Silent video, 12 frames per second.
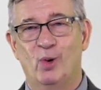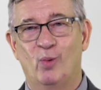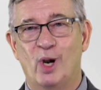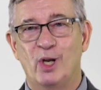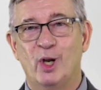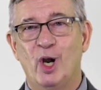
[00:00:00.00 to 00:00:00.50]

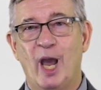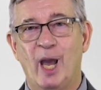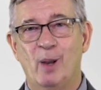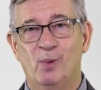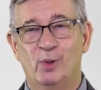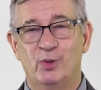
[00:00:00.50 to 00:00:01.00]
where you're
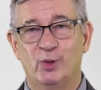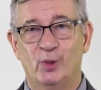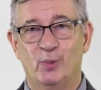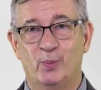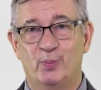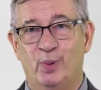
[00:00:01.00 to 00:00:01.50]
able
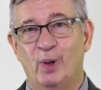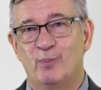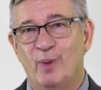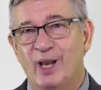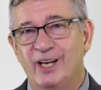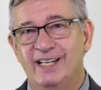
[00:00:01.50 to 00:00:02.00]
to put
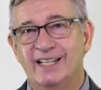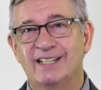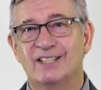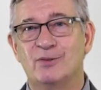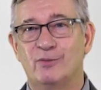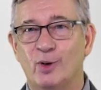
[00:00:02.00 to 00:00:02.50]
money in
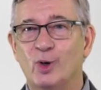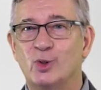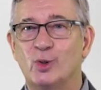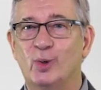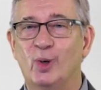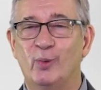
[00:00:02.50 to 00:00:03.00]
this
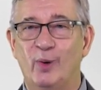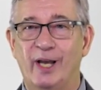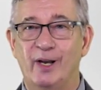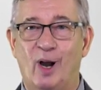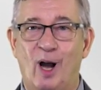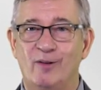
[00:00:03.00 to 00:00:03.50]
virtual
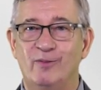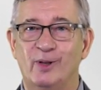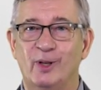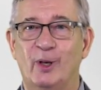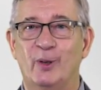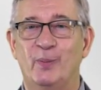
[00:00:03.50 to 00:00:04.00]
red
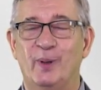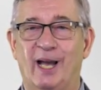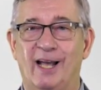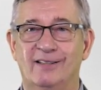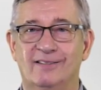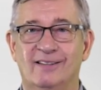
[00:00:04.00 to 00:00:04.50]
envelope
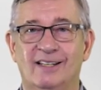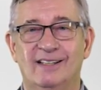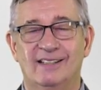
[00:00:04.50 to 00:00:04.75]
and